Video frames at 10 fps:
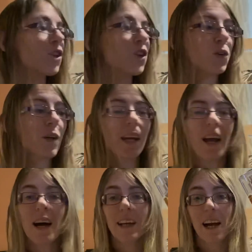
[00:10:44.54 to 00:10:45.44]
three
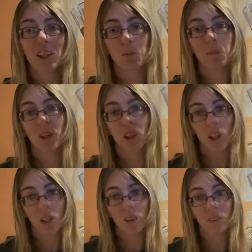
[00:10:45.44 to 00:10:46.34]
cashmere
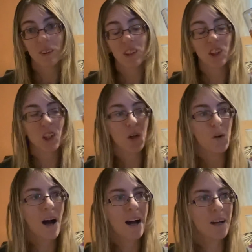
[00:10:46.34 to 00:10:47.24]
glows,
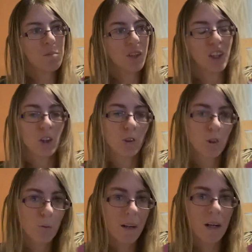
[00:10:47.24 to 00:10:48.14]
so I am going to
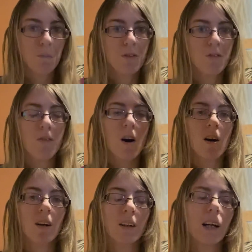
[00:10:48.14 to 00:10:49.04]
use one up for
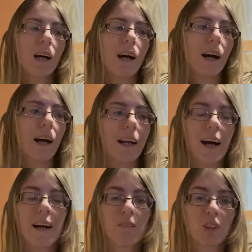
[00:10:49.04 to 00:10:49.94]
fall, and I
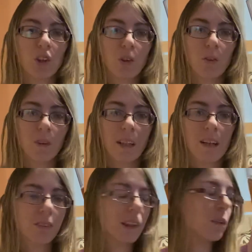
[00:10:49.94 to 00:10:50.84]
have two
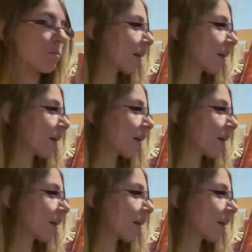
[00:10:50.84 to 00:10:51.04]
left in my